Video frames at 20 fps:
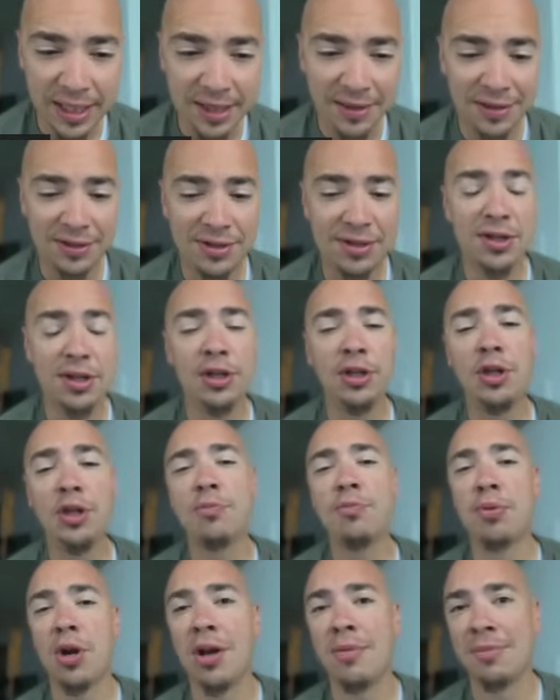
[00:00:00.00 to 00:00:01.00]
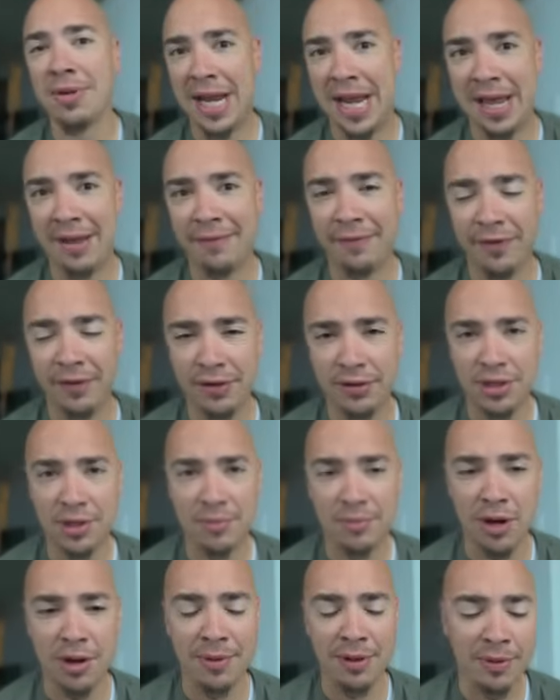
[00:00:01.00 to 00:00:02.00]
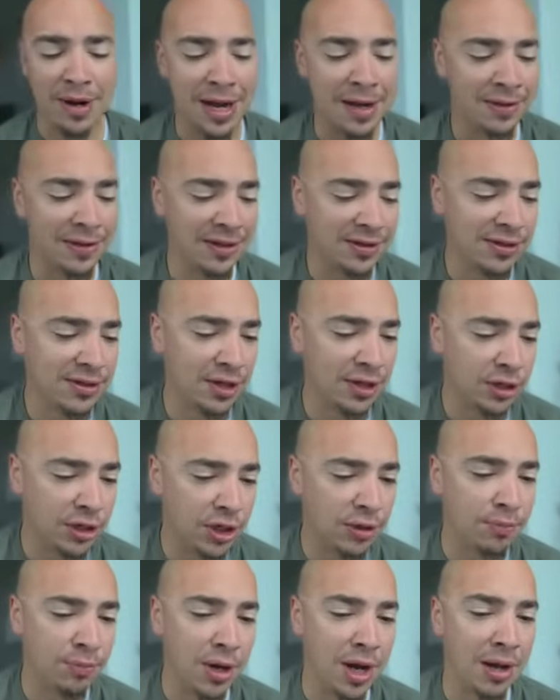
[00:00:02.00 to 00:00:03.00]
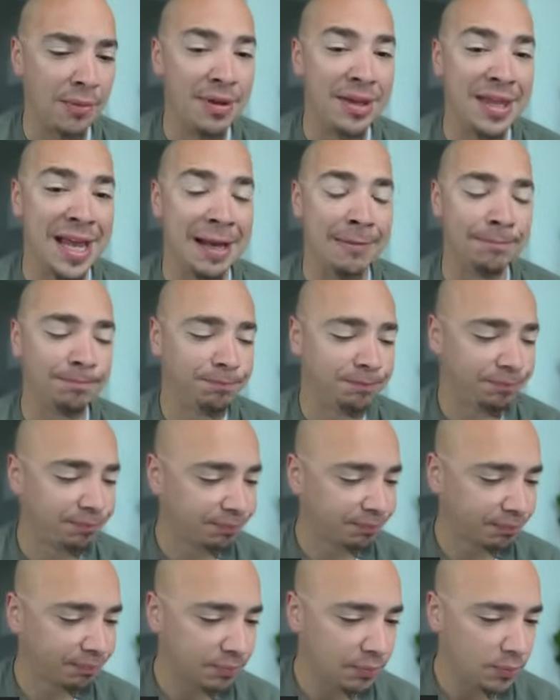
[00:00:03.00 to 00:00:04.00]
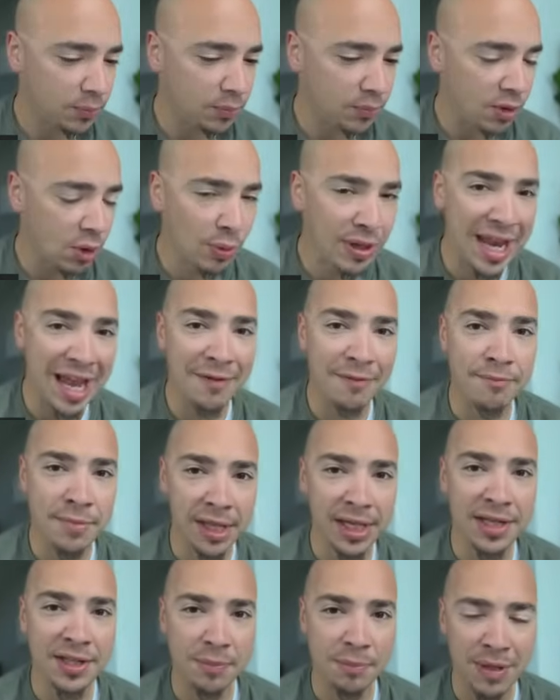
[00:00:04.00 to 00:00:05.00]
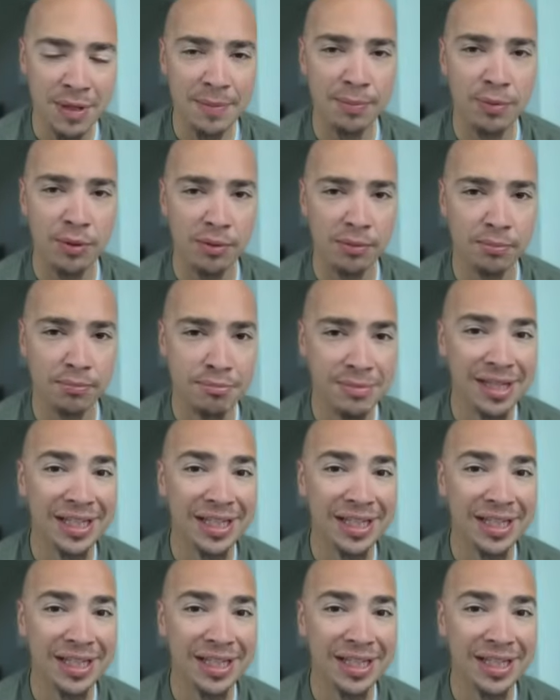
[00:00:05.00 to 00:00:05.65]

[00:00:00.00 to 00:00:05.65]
This is a good problem to have for the SHIB Army, right? This is a good problem in that we have millions of people